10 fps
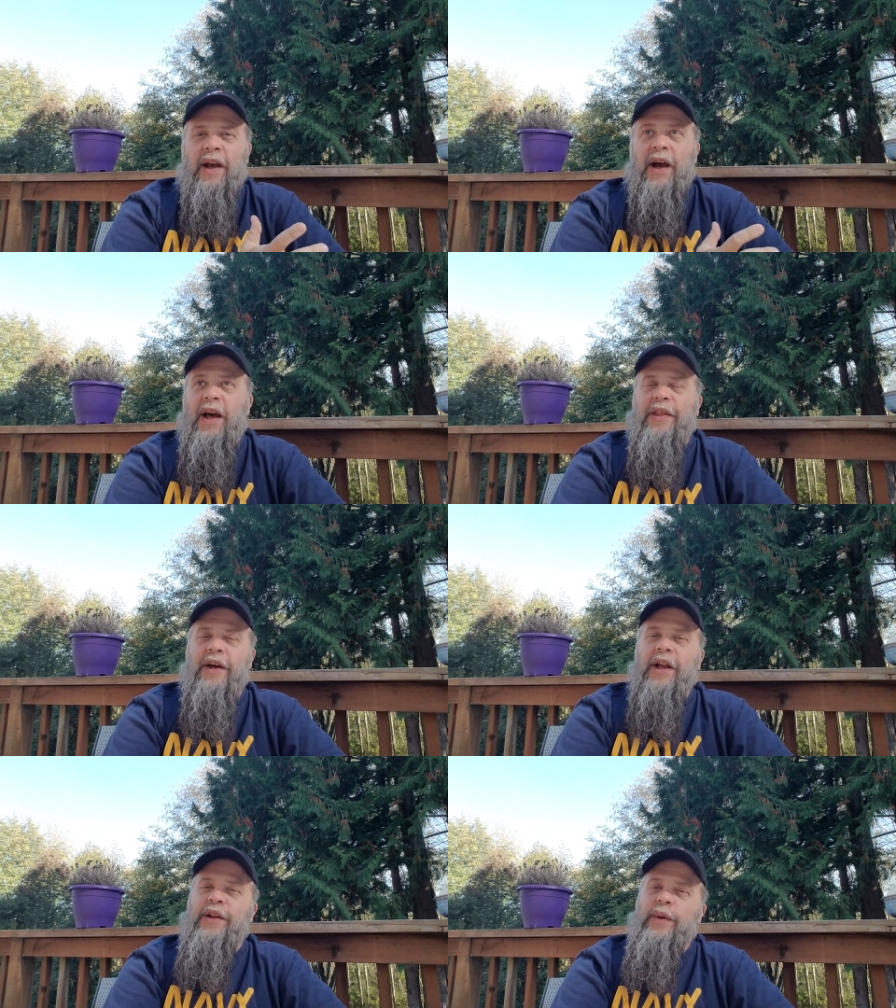I
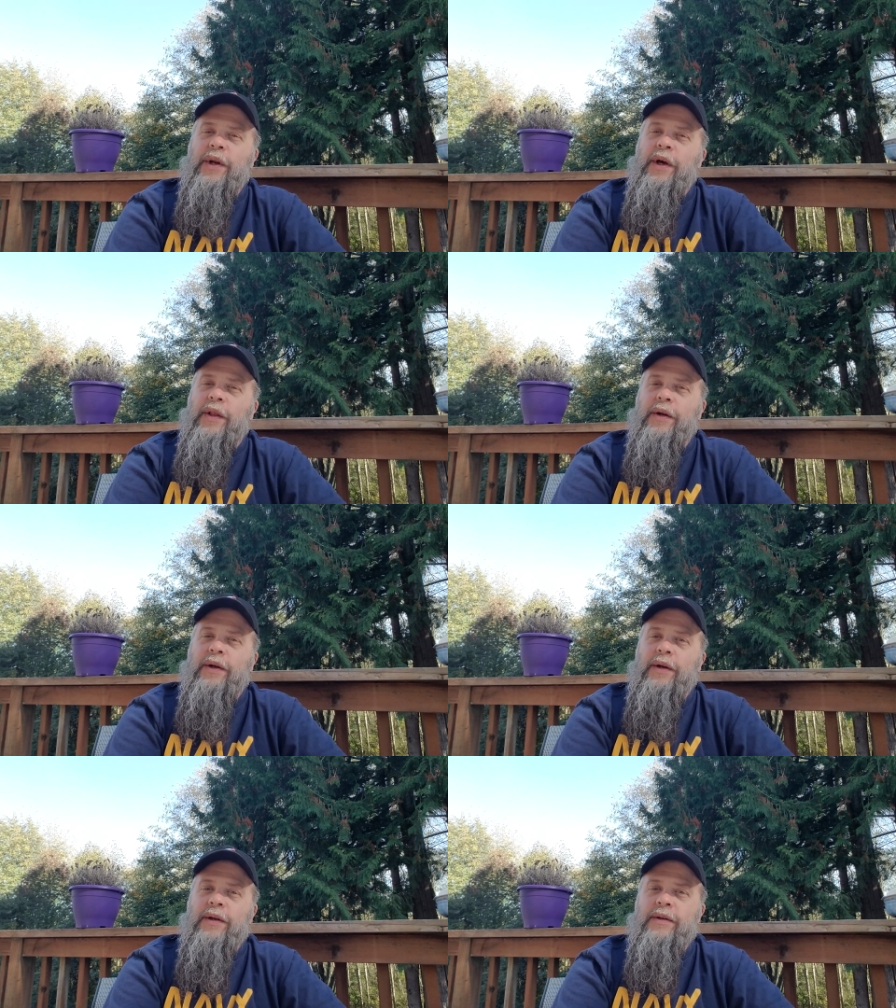thought I'd do
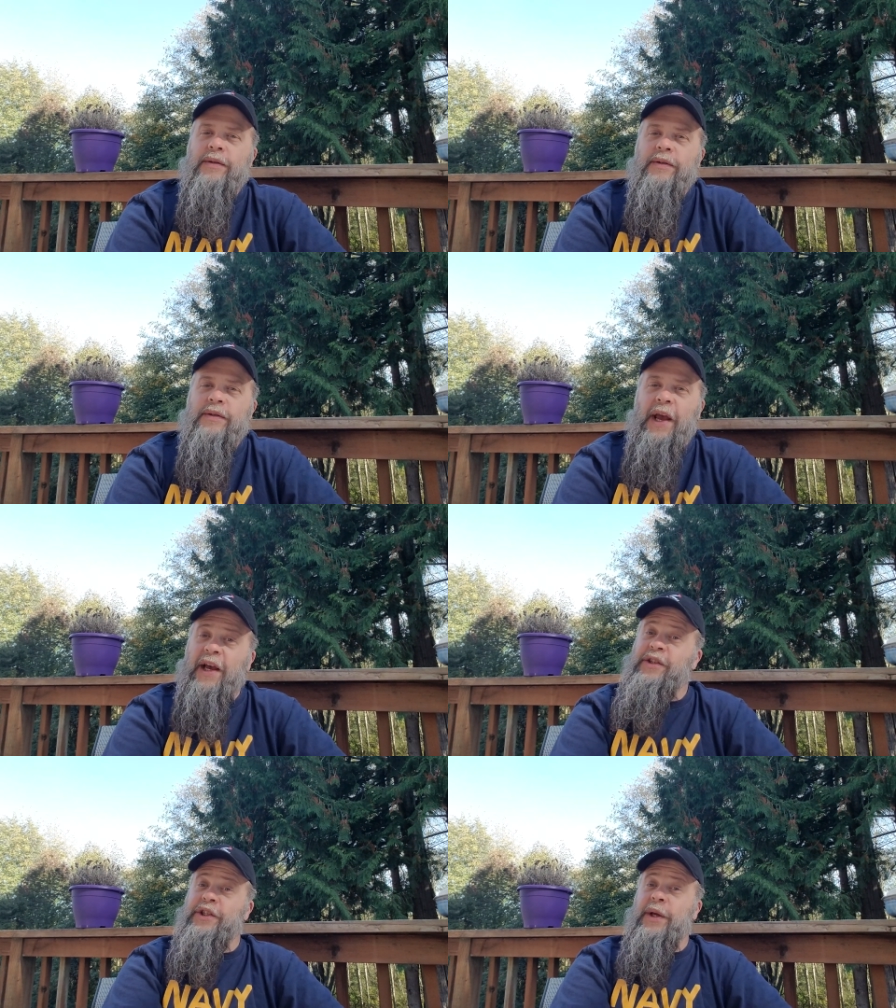another
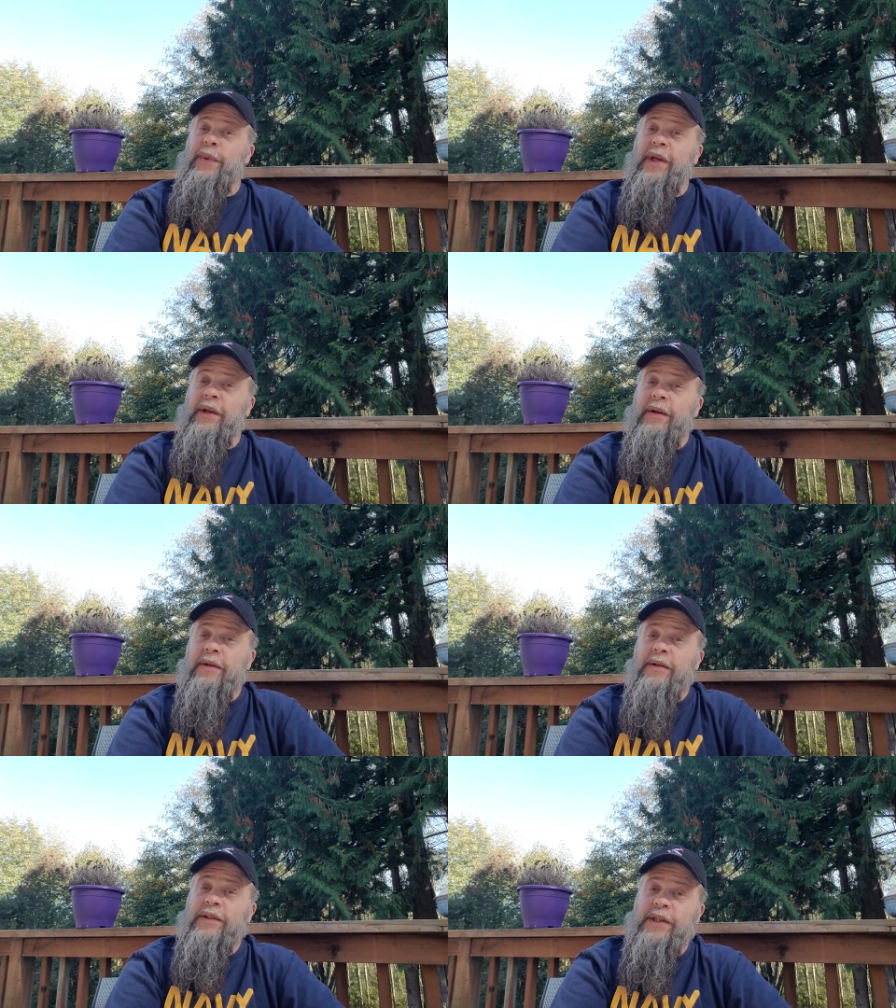Ask JB
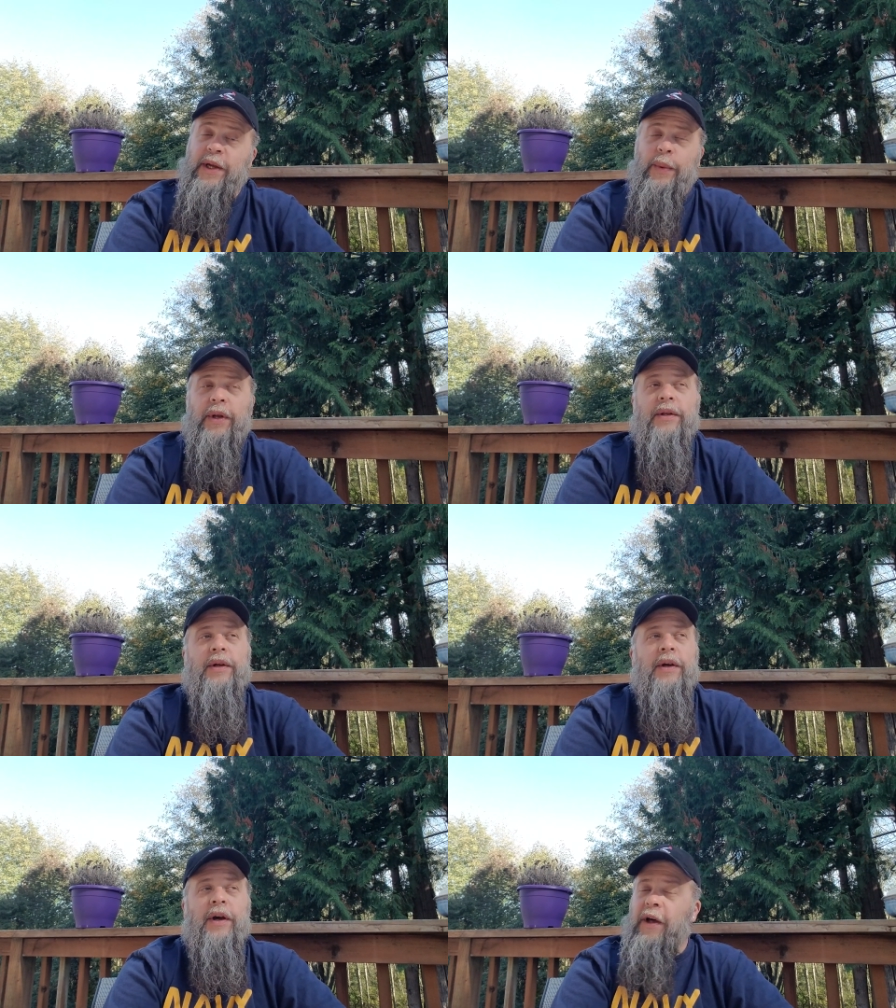segment.
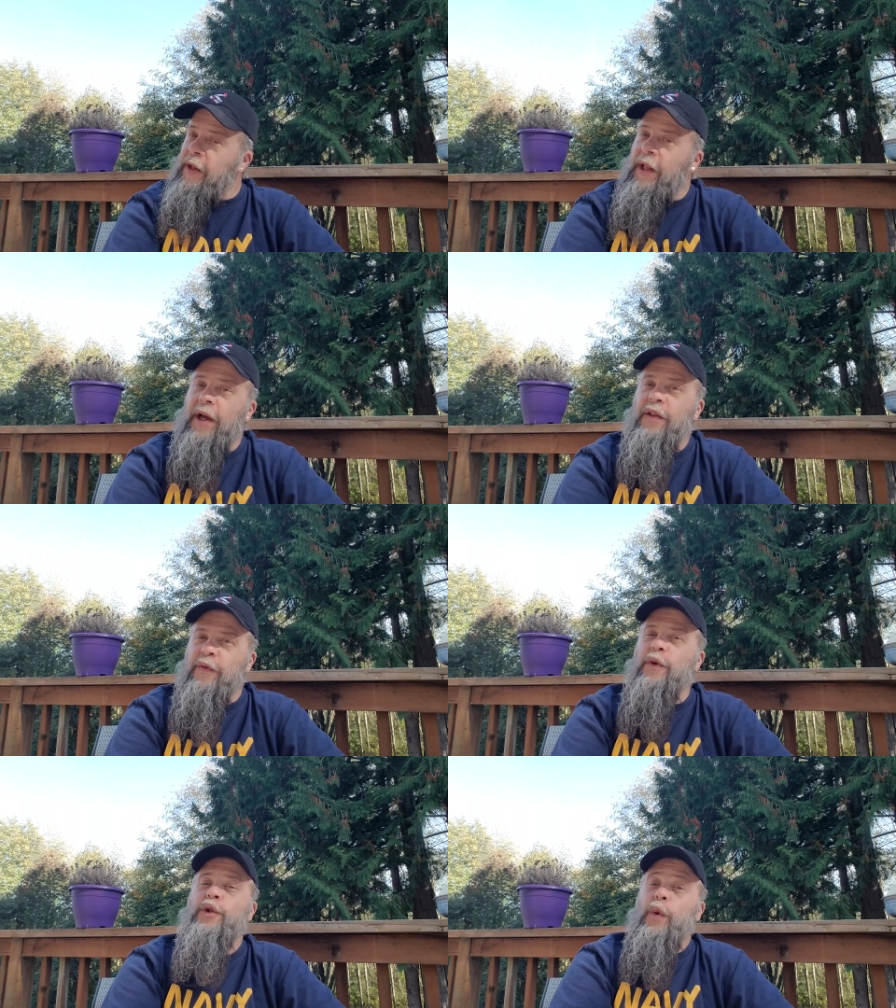The
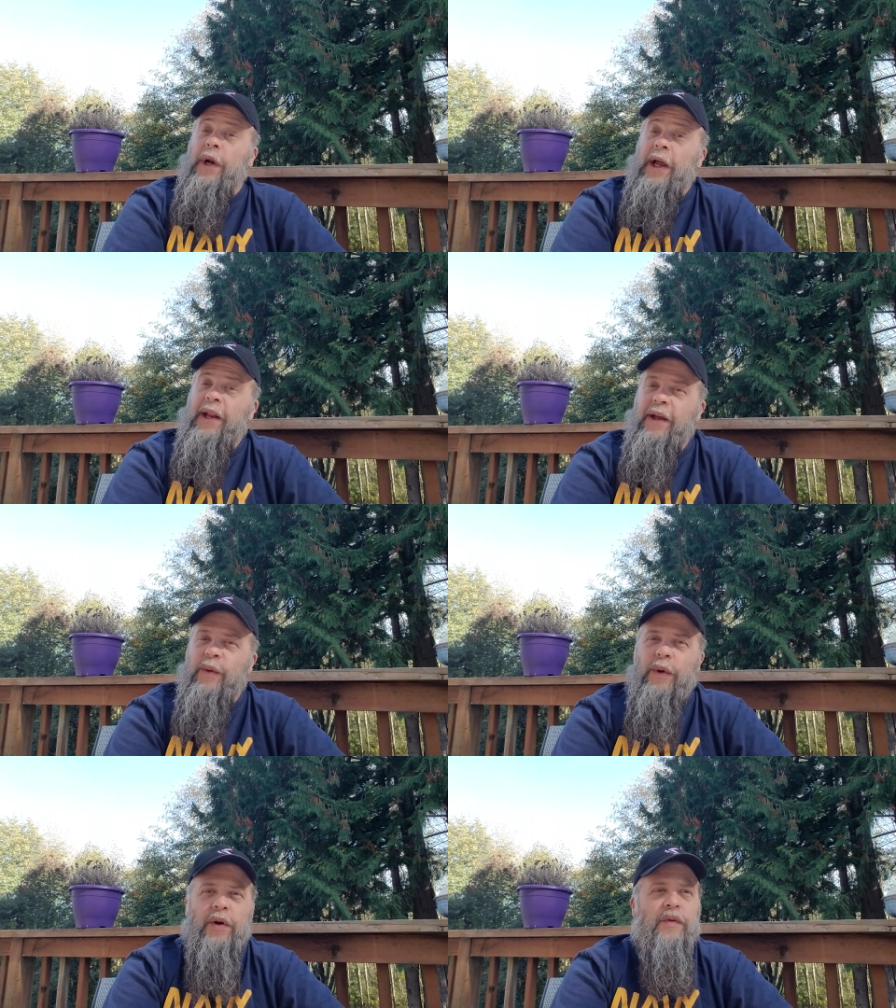first one I did
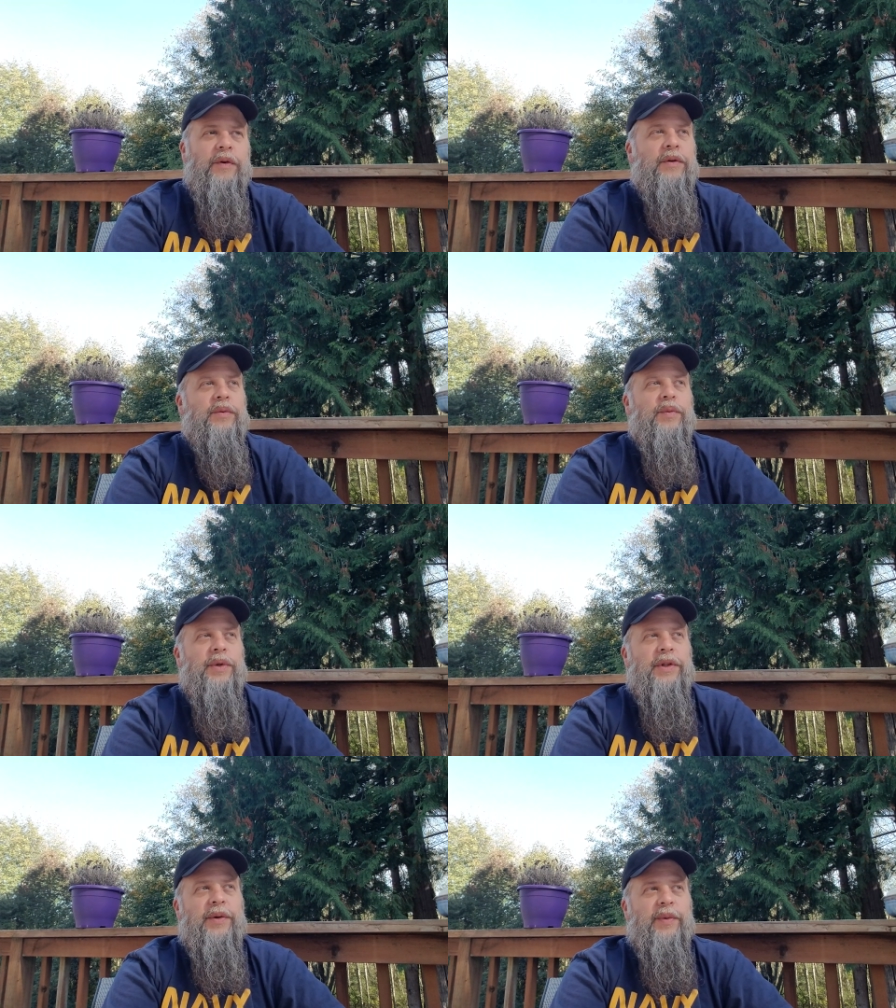went over
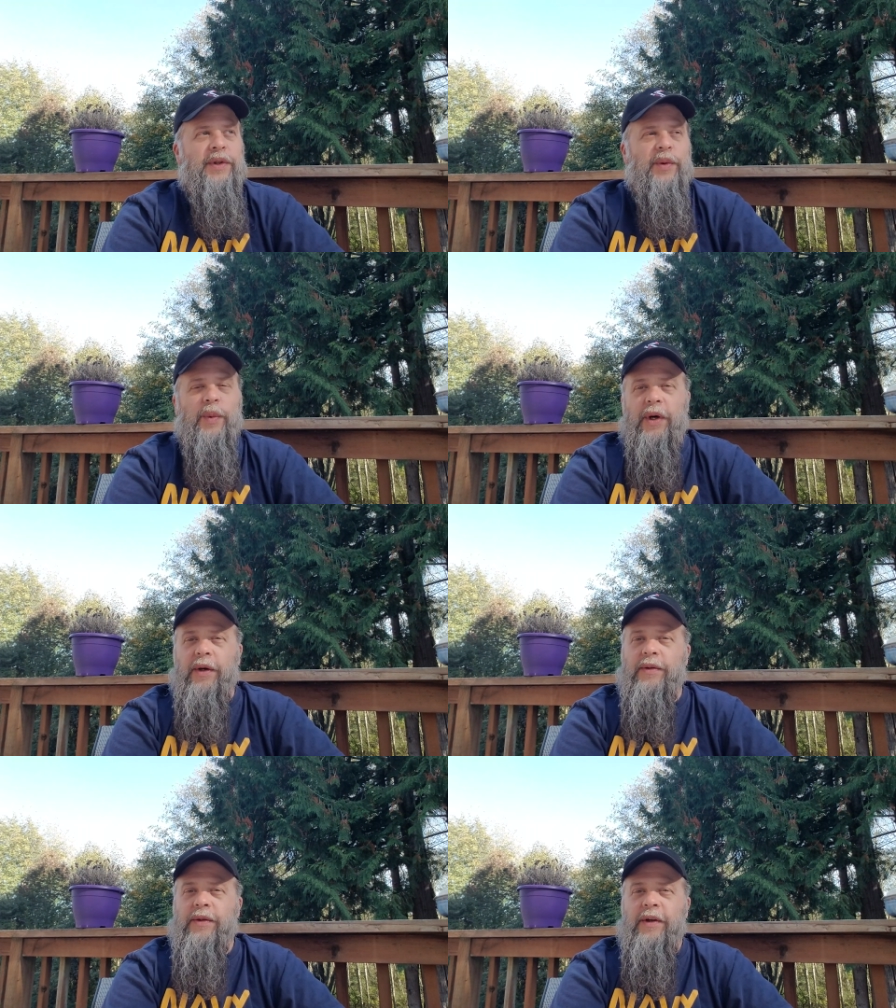really well.